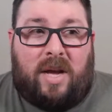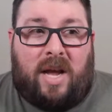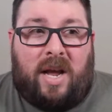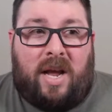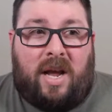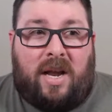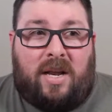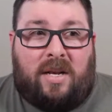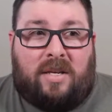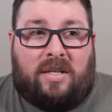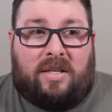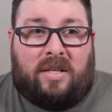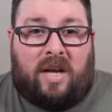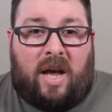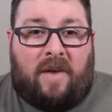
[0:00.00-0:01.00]

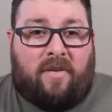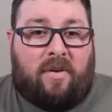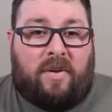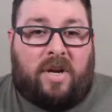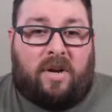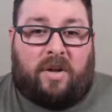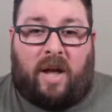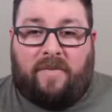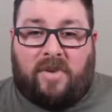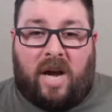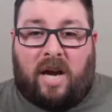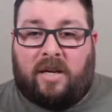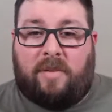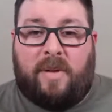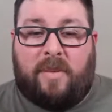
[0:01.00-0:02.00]
And I've
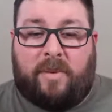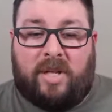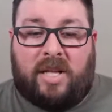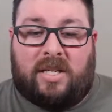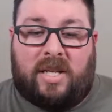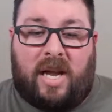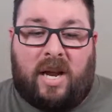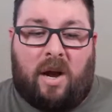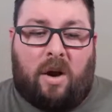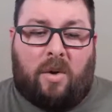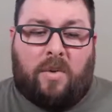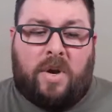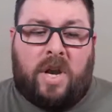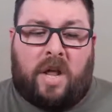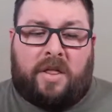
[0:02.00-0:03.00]
talked to people that say,
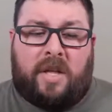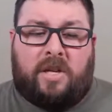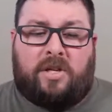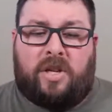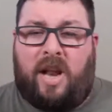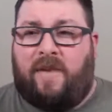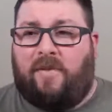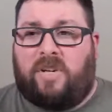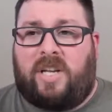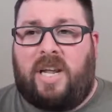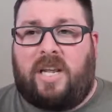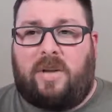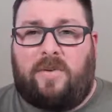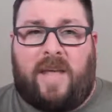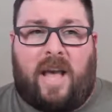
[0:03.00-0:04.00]
oh, nothing should ever
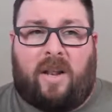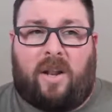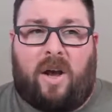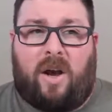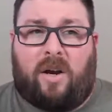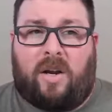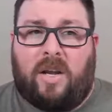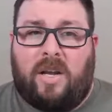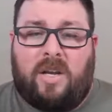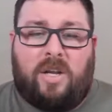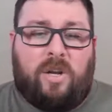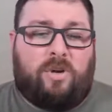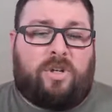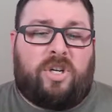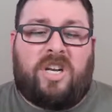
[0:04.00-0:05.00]
take you that long.
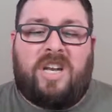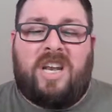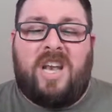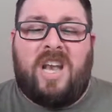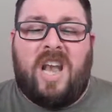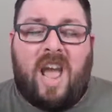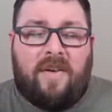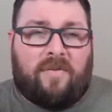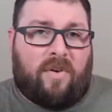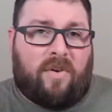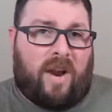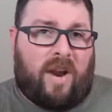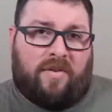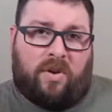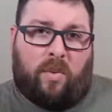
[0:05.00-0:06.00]
You should never
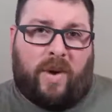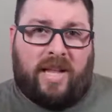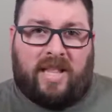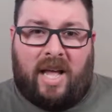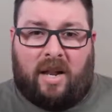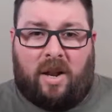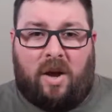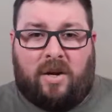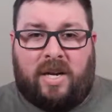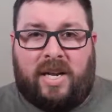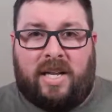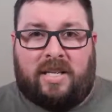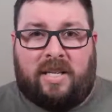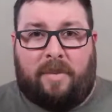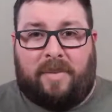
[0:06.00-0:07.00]
have to wait that long to
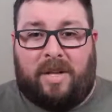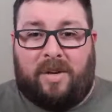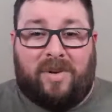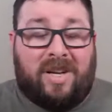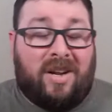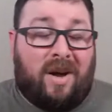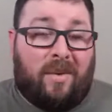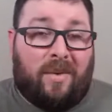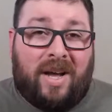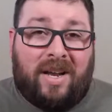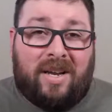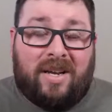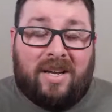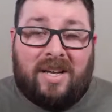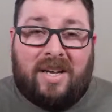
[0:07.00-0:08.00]
get something. Well, you know
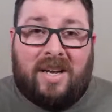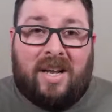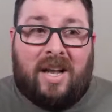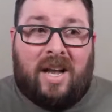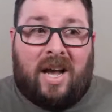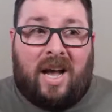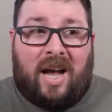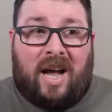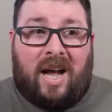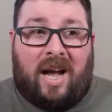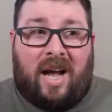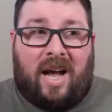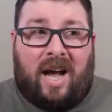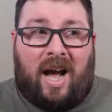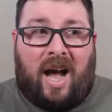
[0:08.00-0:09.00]
what?
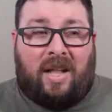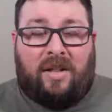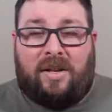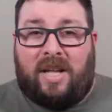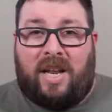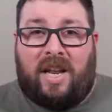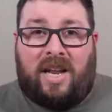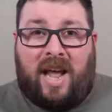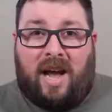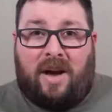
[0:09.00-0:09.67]
I look at it